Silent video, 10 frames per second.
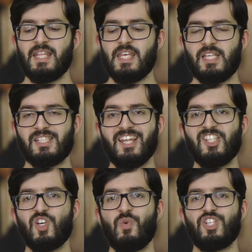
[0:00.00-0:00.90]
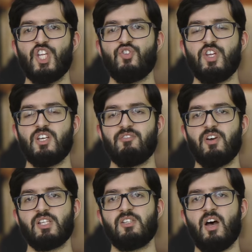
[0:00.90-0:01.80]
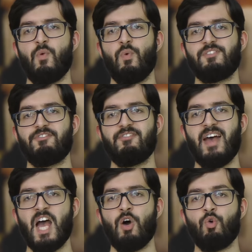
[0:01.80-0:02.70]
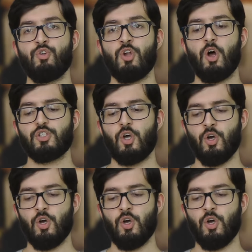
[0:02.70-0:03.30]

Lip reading: the extent to which the Treaty of Versailles was fair or not